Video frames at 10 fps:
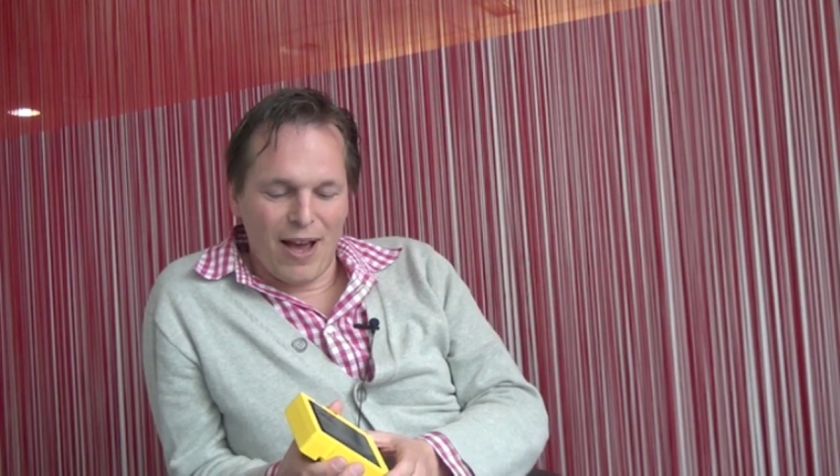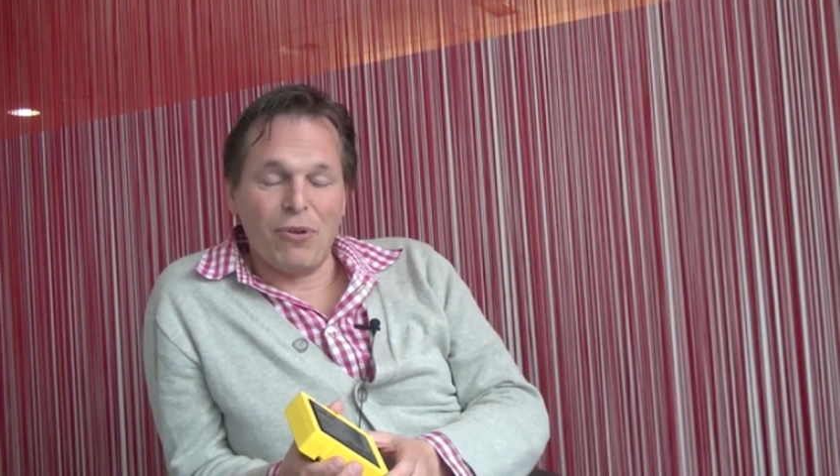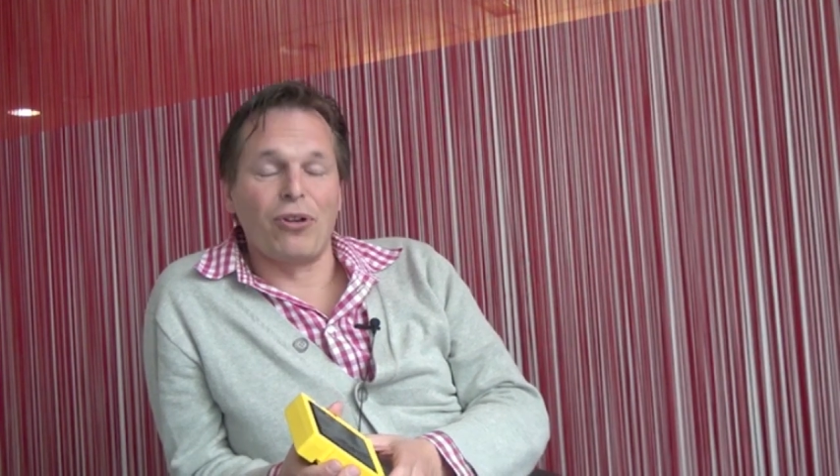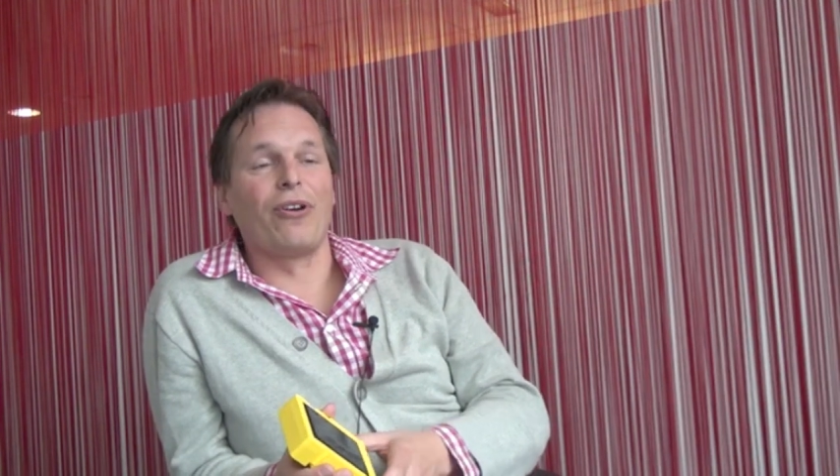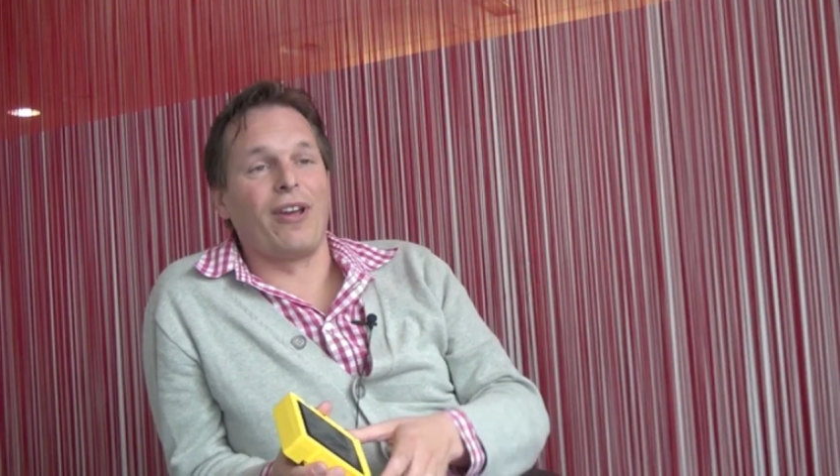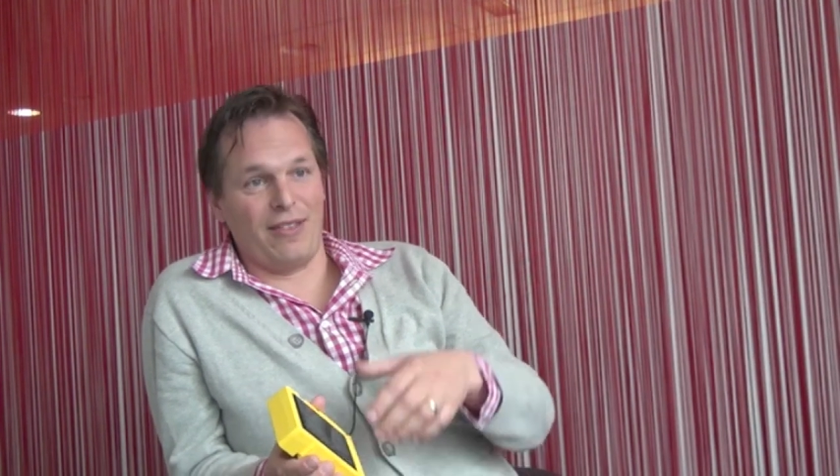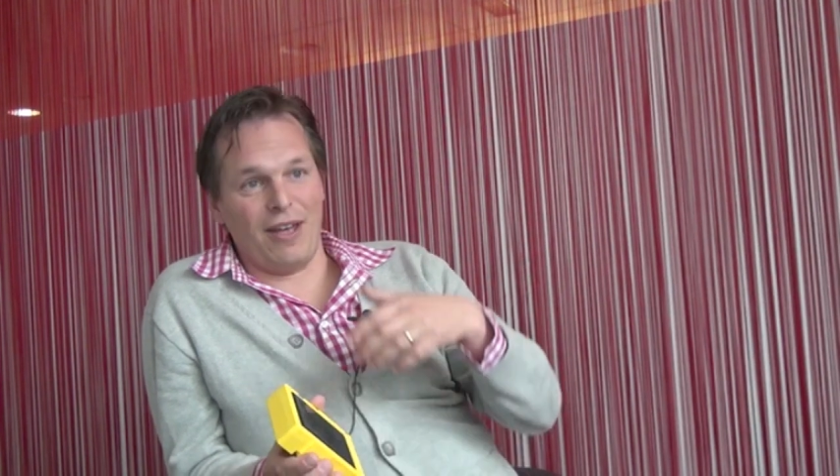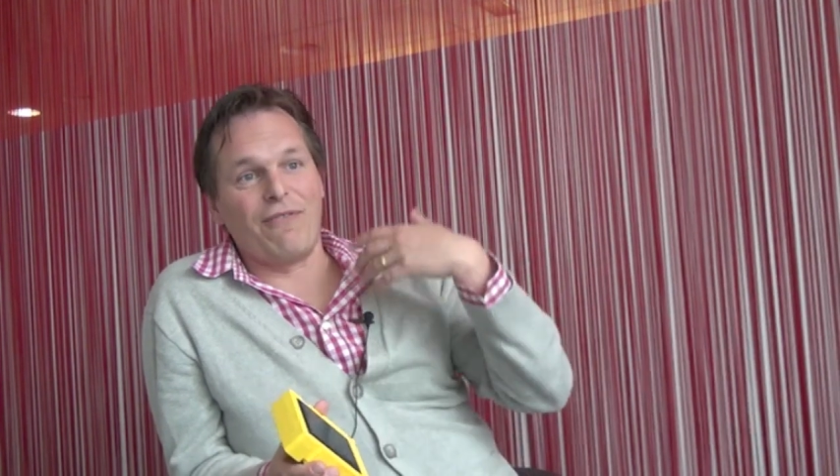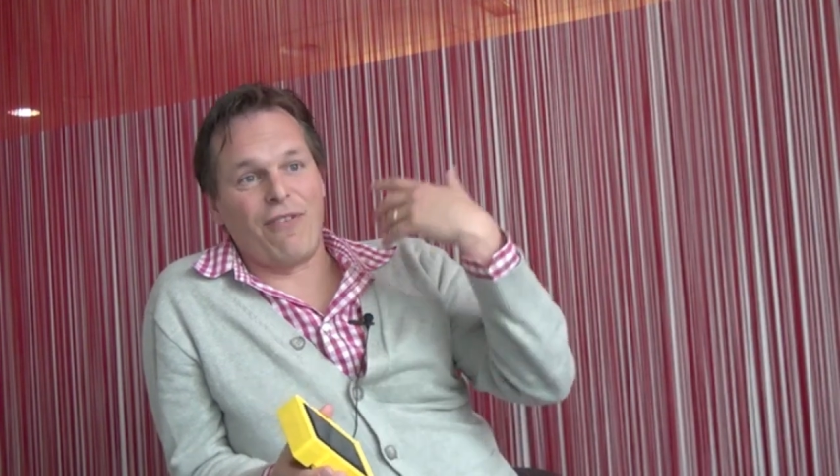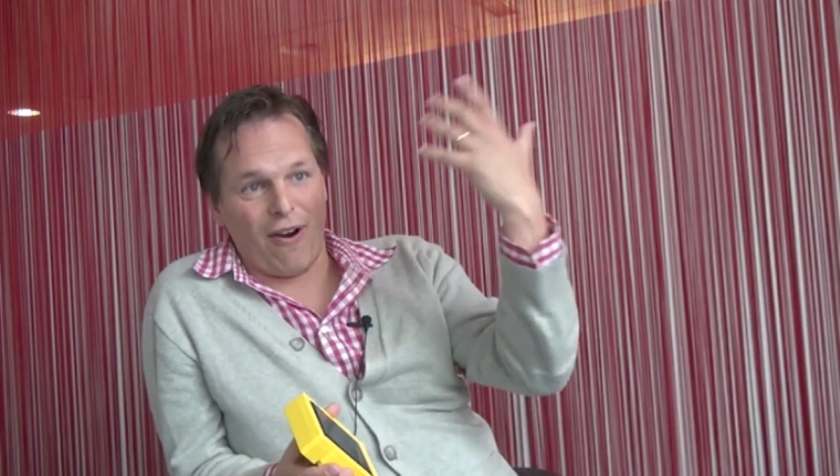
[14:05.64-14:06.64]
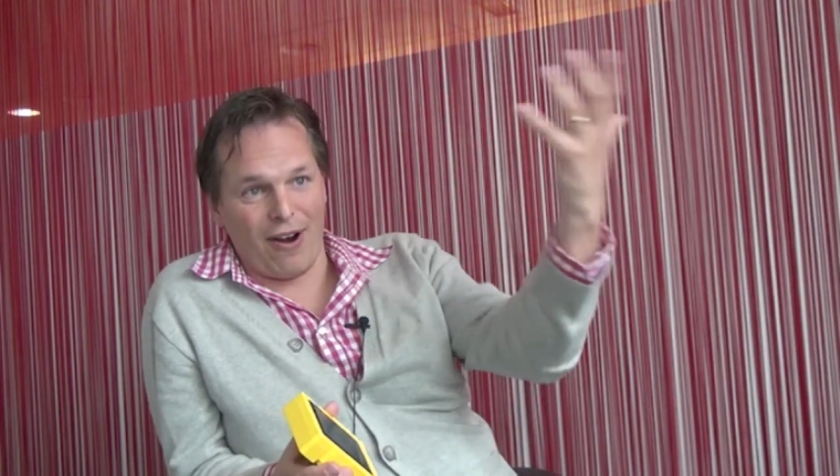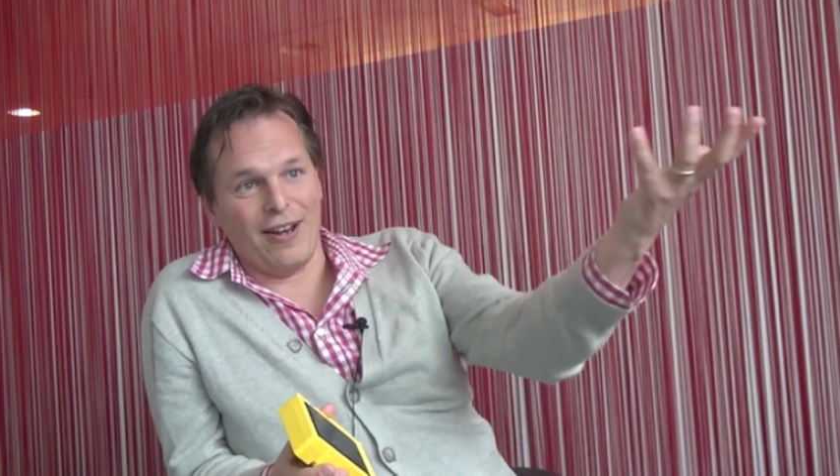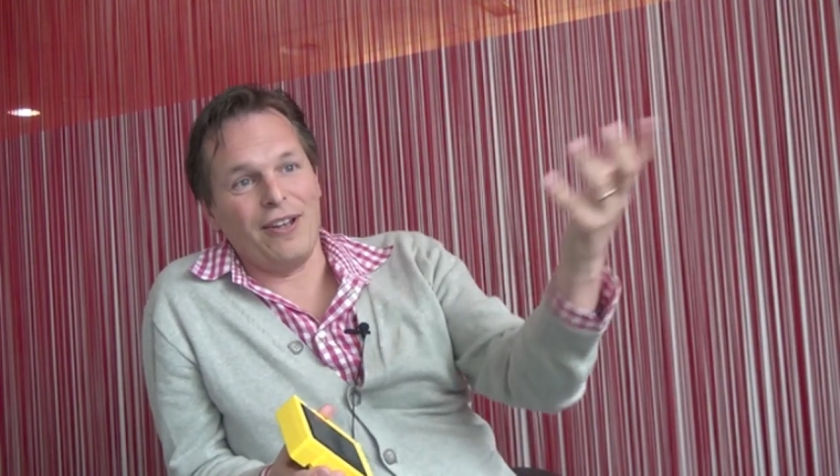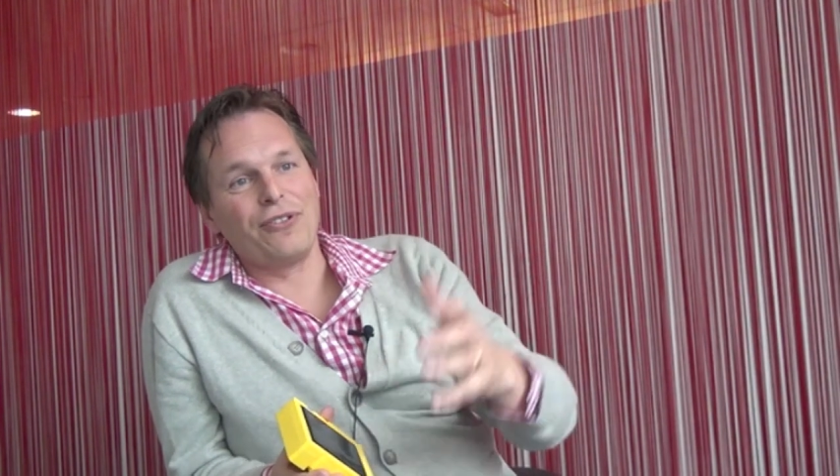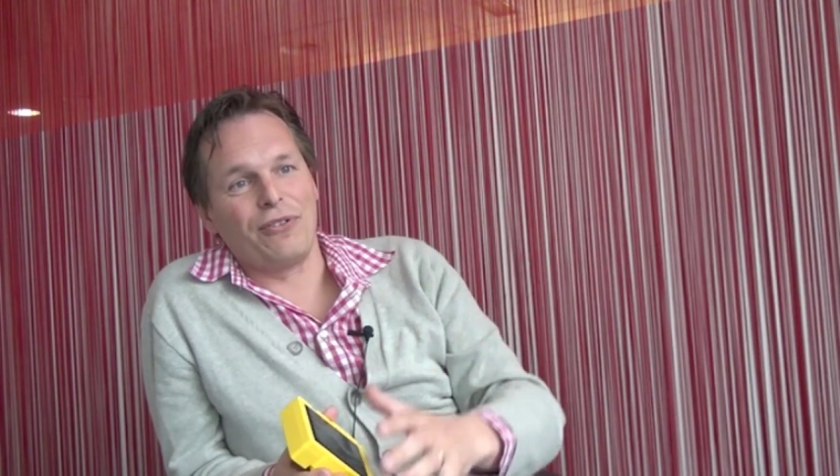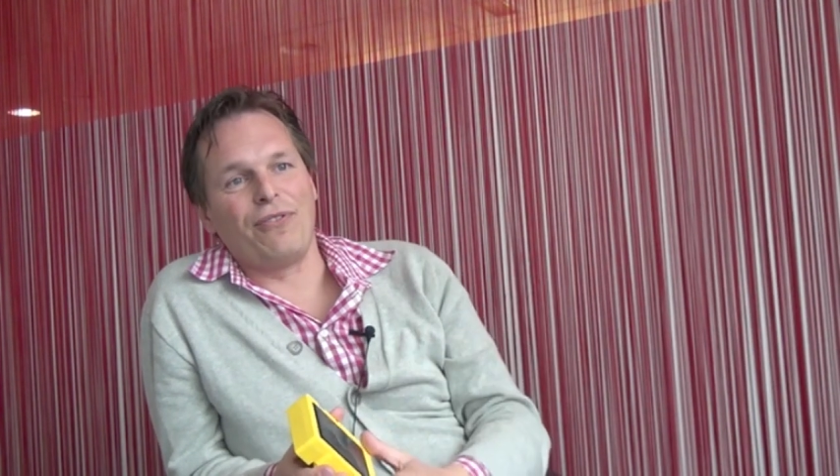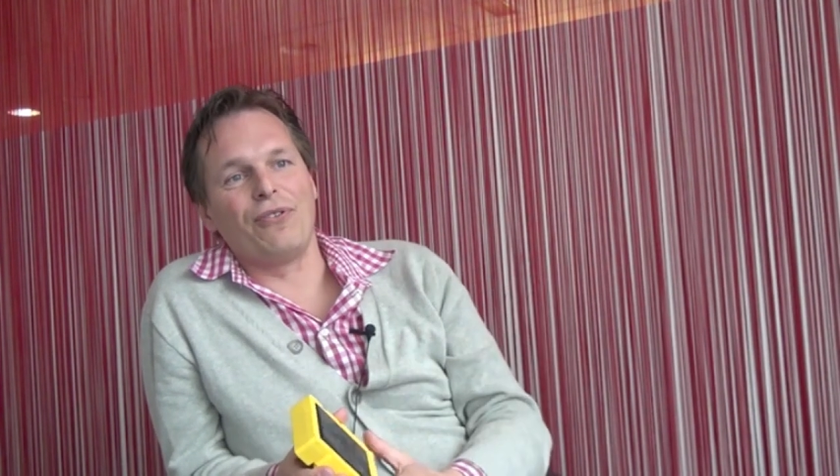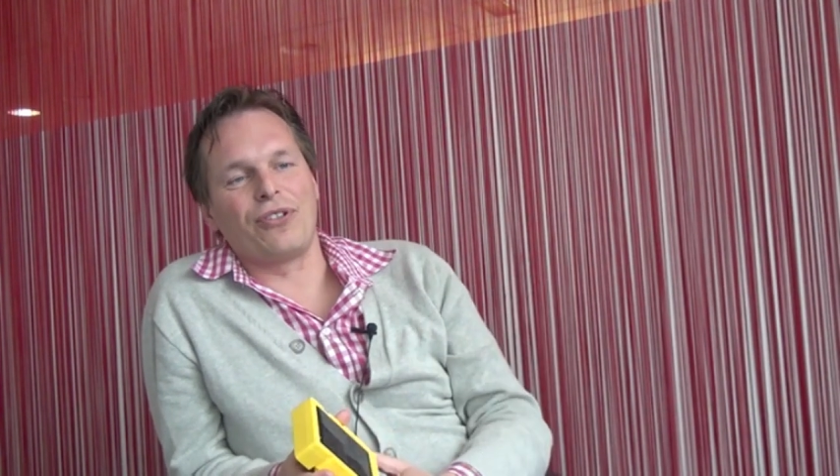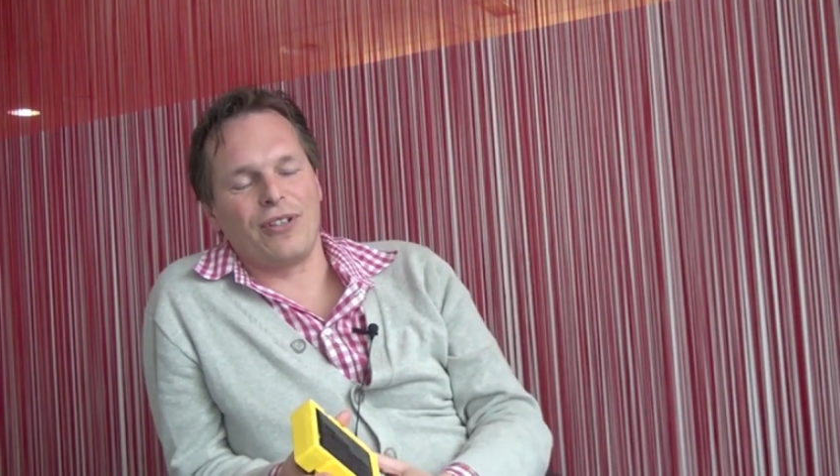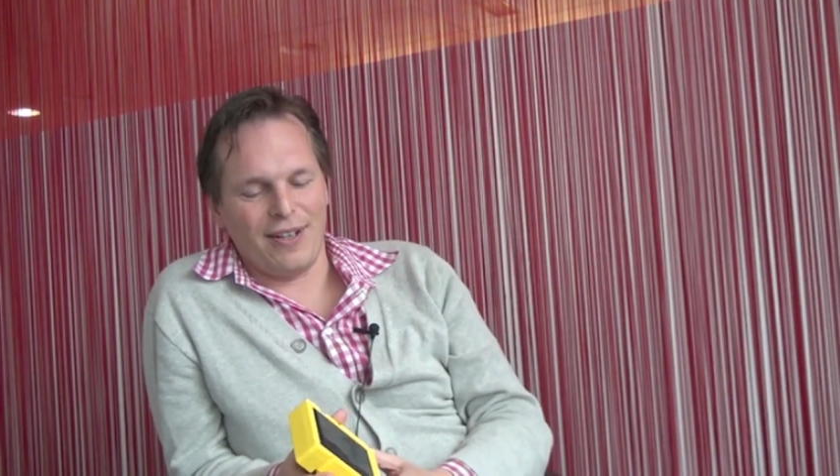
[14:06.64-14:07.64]
I'm not looking that far into the
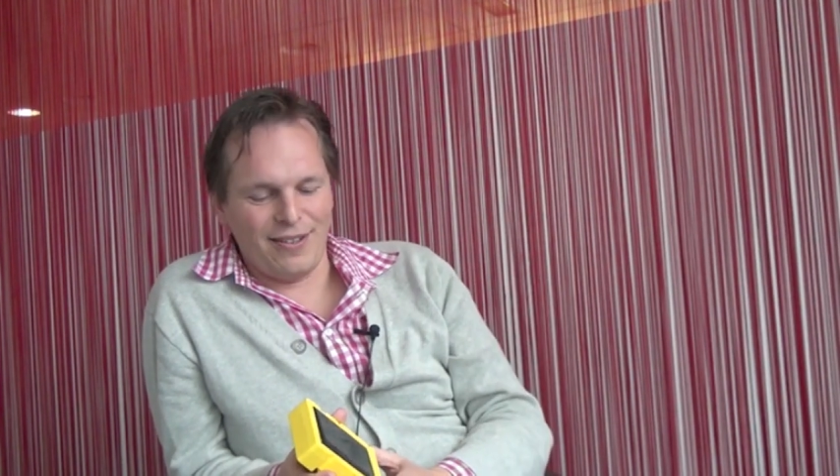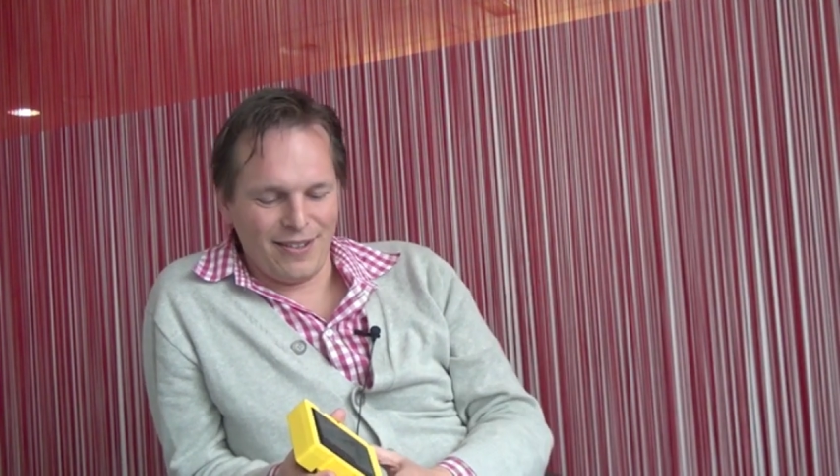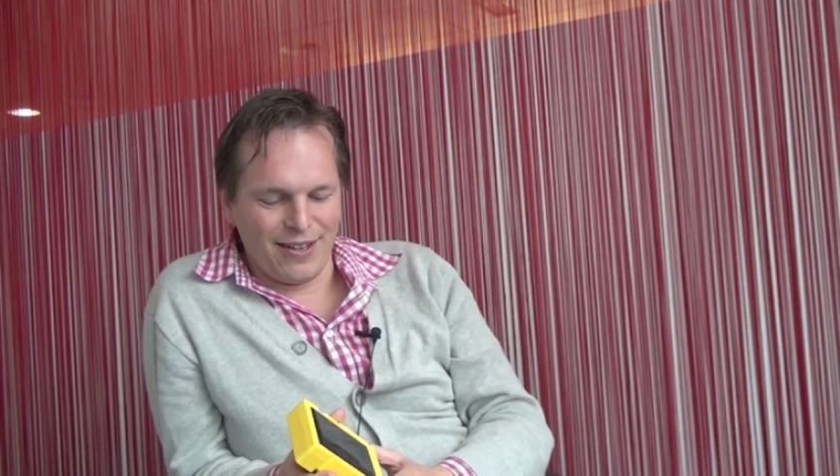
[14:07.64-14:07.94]
future yet.